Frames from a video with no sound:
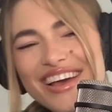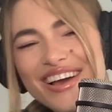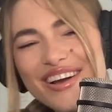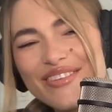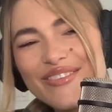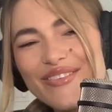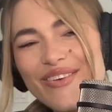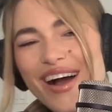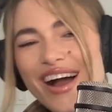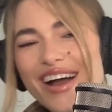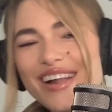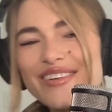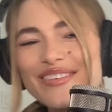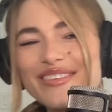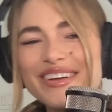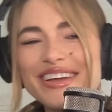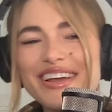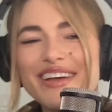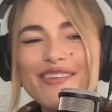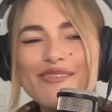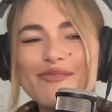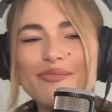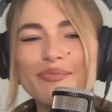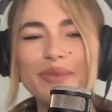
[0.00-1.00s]
Why do we
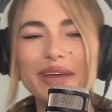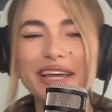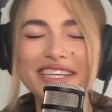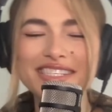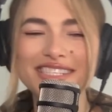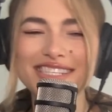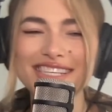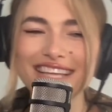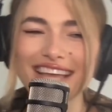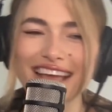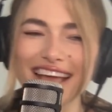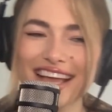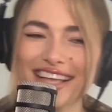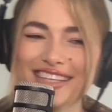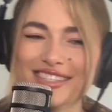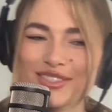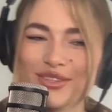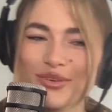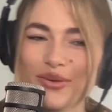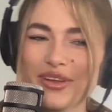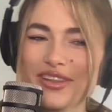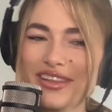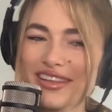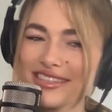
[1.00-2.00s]
have basic ass
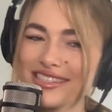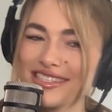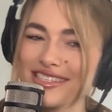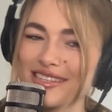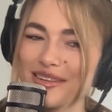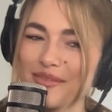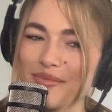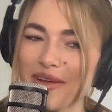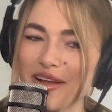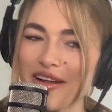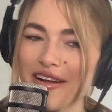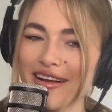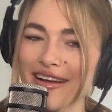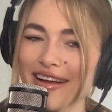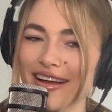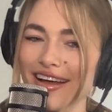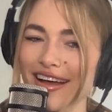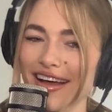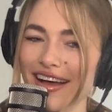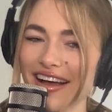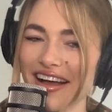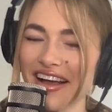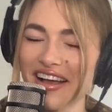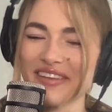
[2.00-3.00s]
toilets in
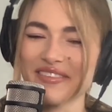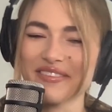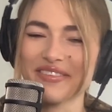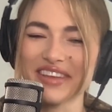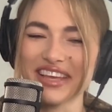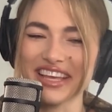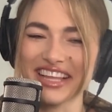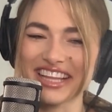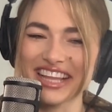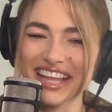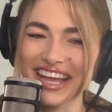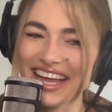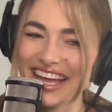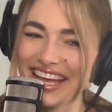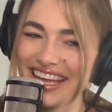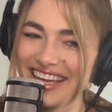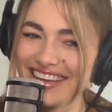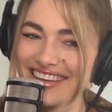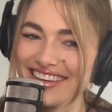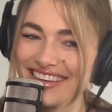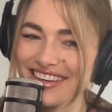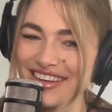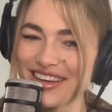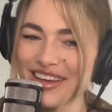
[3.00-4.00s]
America? I feel
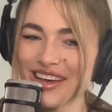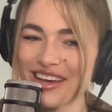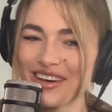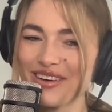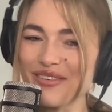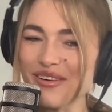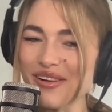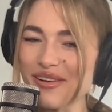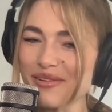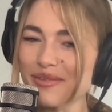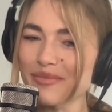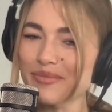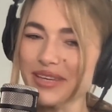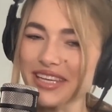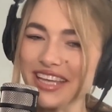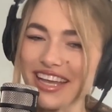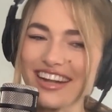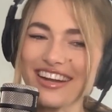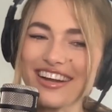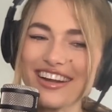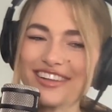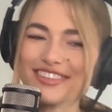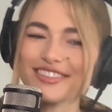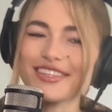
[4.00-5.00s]
like we would be
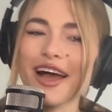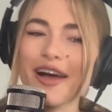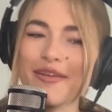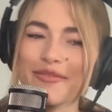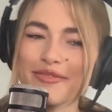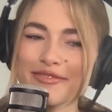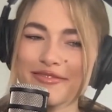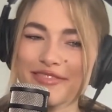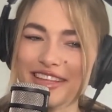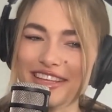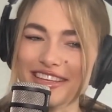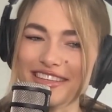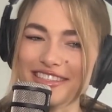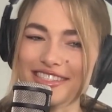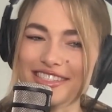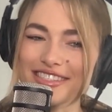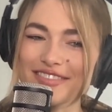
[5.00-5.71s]
getting on top of this